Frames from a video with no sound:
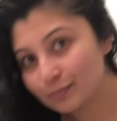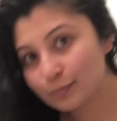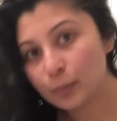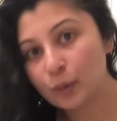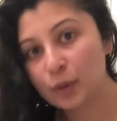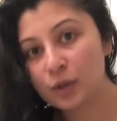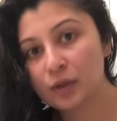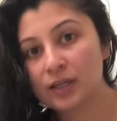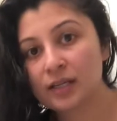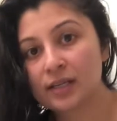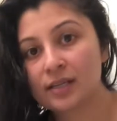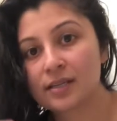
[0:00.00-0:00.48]

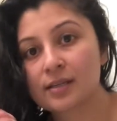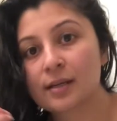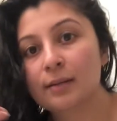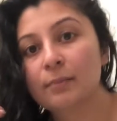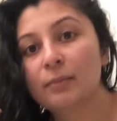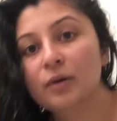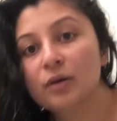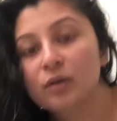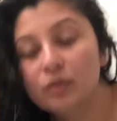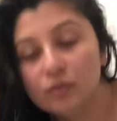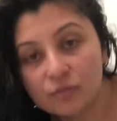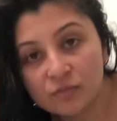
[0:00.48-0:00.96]
putting some
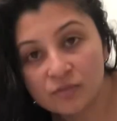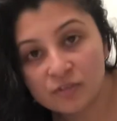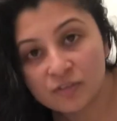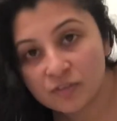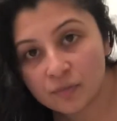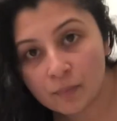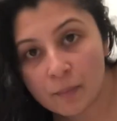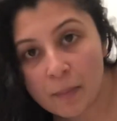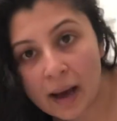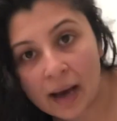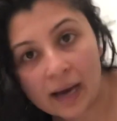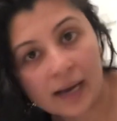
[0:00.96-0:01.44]
oomph
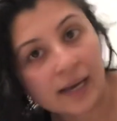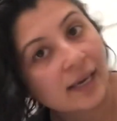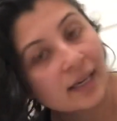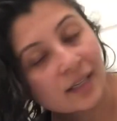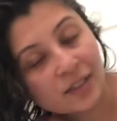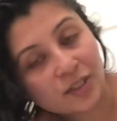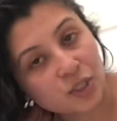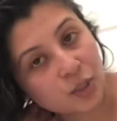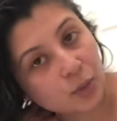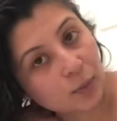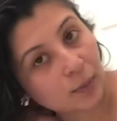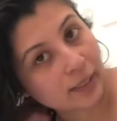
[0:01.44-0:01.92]
back
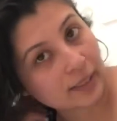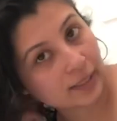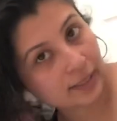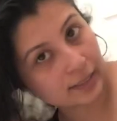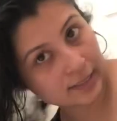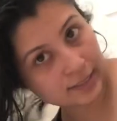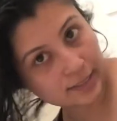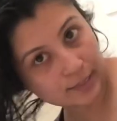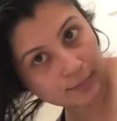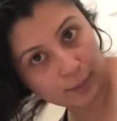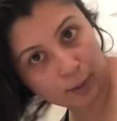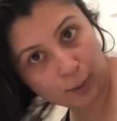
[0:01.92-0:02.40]
into it.
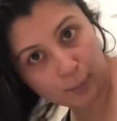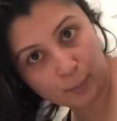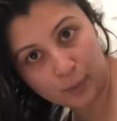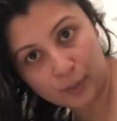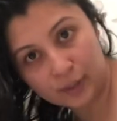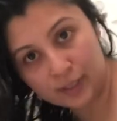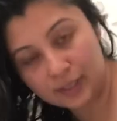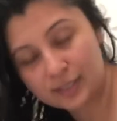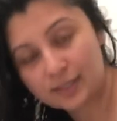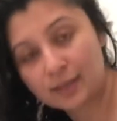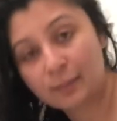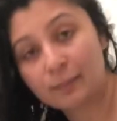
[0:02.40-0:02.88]
It's about
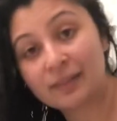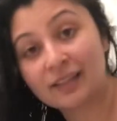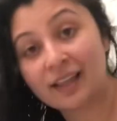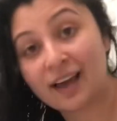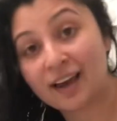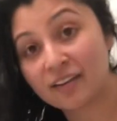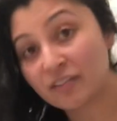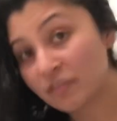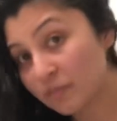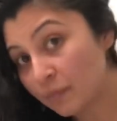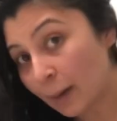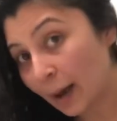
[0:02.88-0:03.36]
putting some
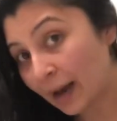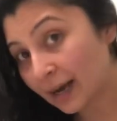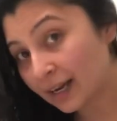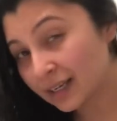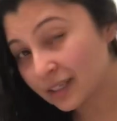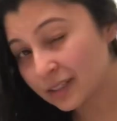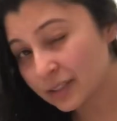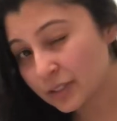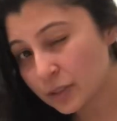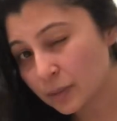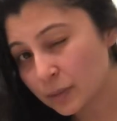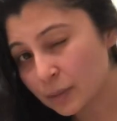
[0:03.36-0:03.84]
life back
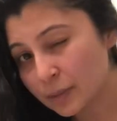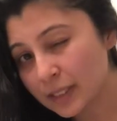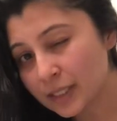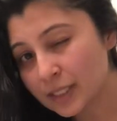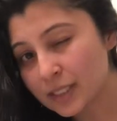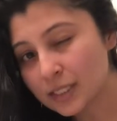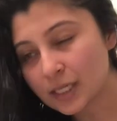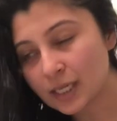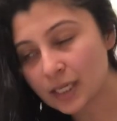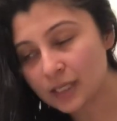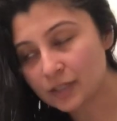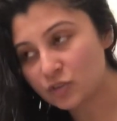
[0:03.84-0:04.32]
into it
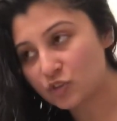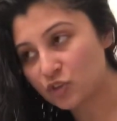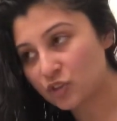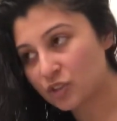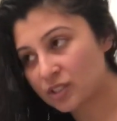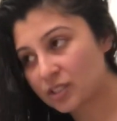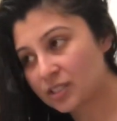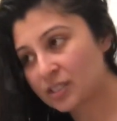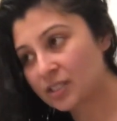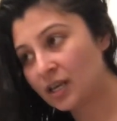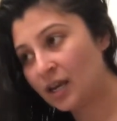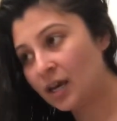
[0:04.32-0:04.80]
and
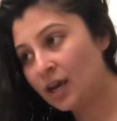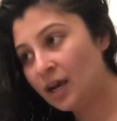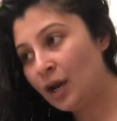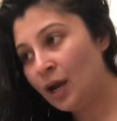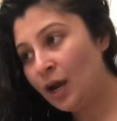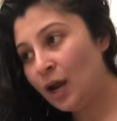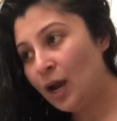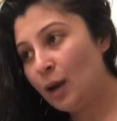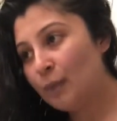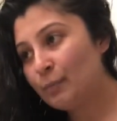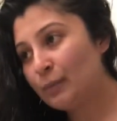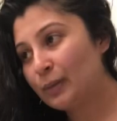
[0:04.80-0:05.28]
just
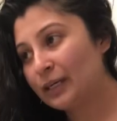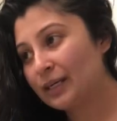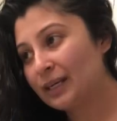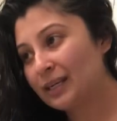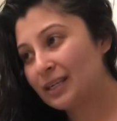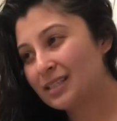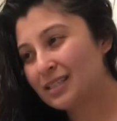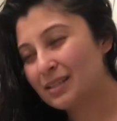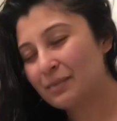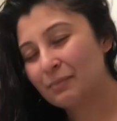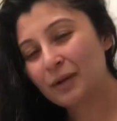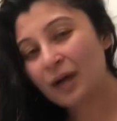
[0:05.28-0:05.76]
bringing
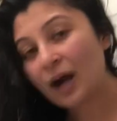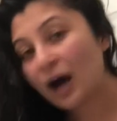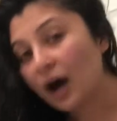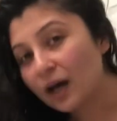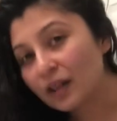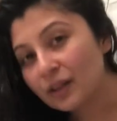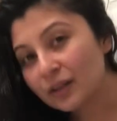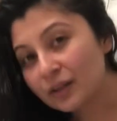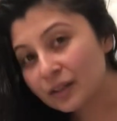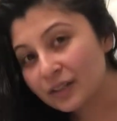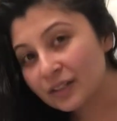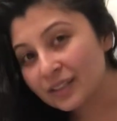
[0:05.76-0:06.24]
some
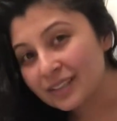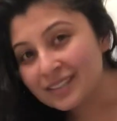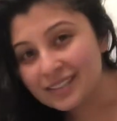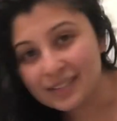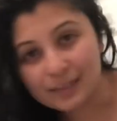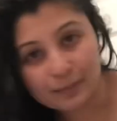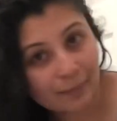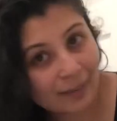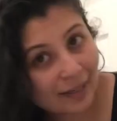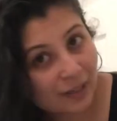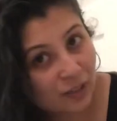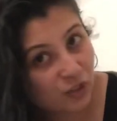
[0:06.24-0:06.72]
color and
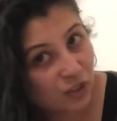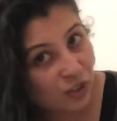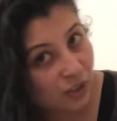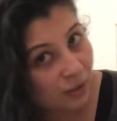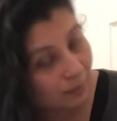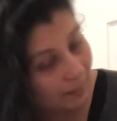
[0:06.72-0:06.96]
dimension